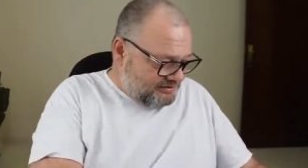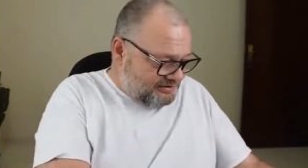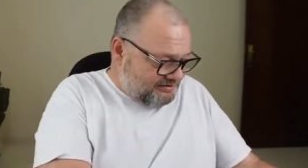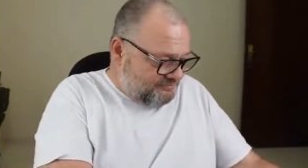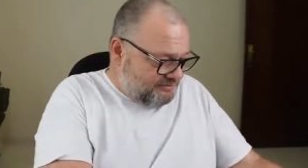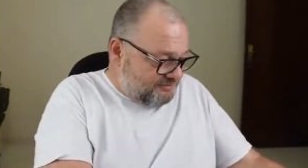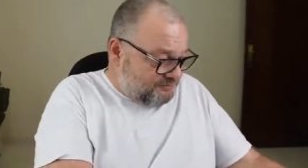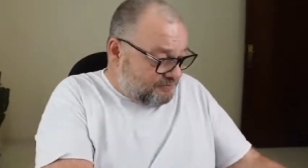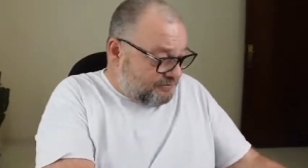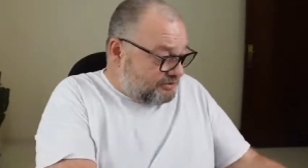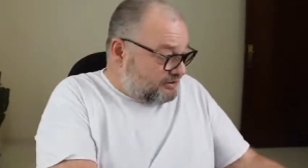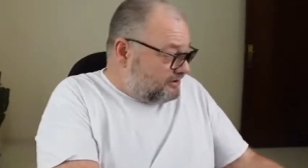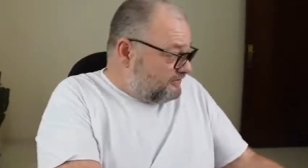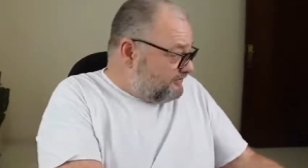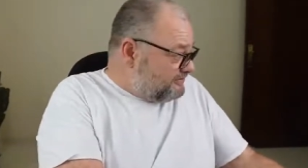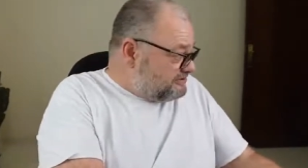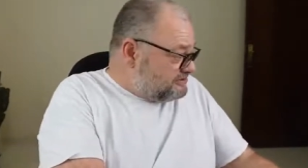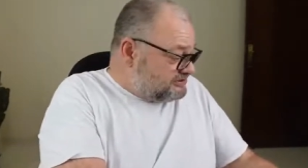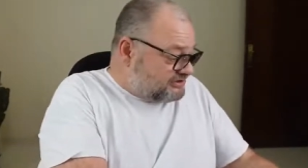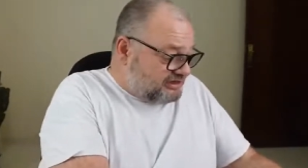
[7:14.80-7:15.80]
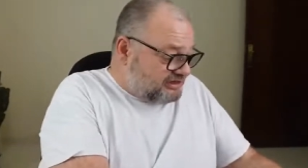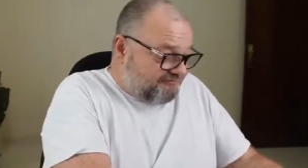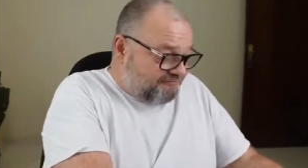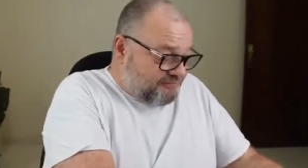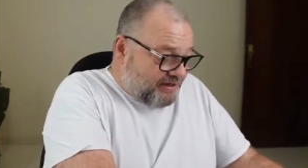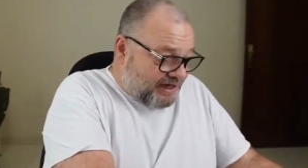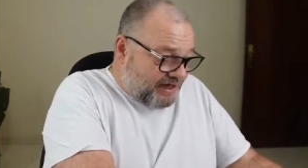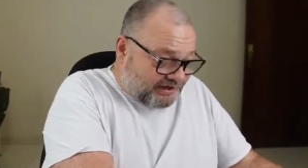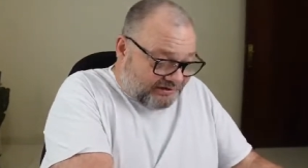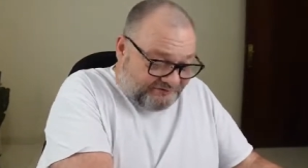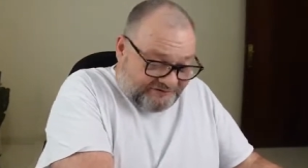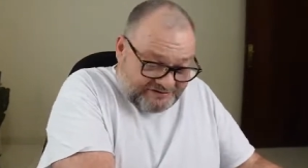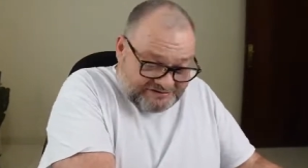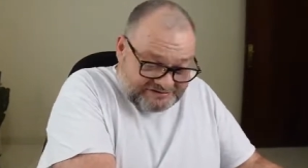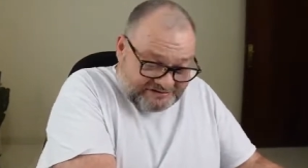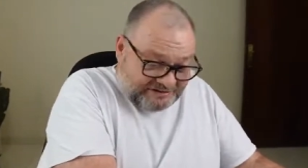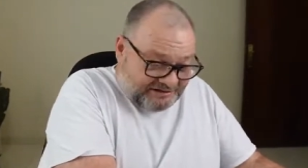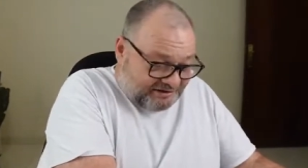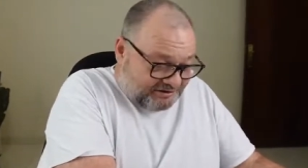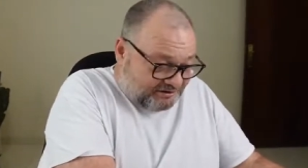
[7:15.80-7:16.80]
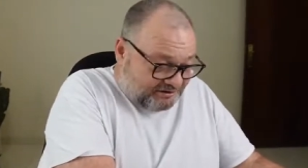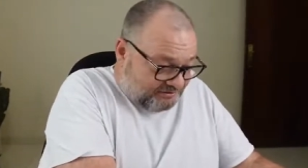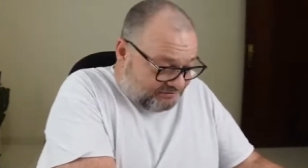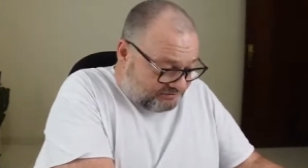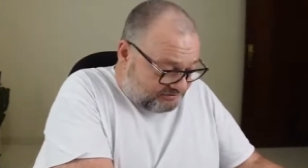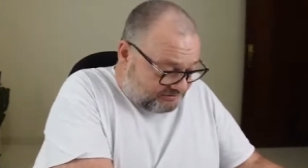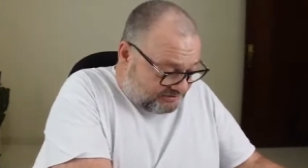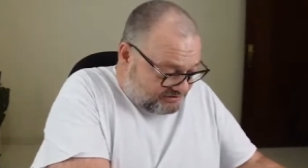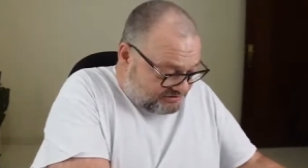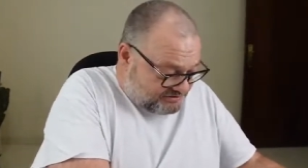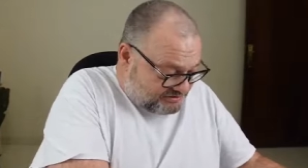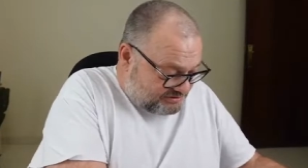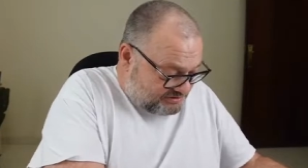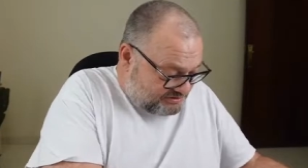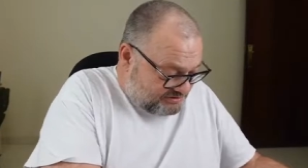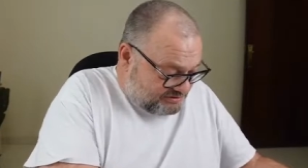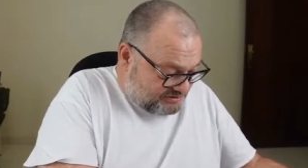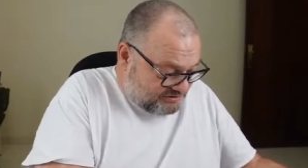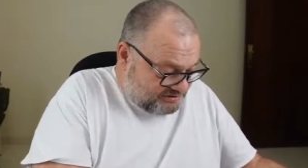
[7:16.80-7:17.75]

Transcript: Let me put all this stuff back in these letter holders.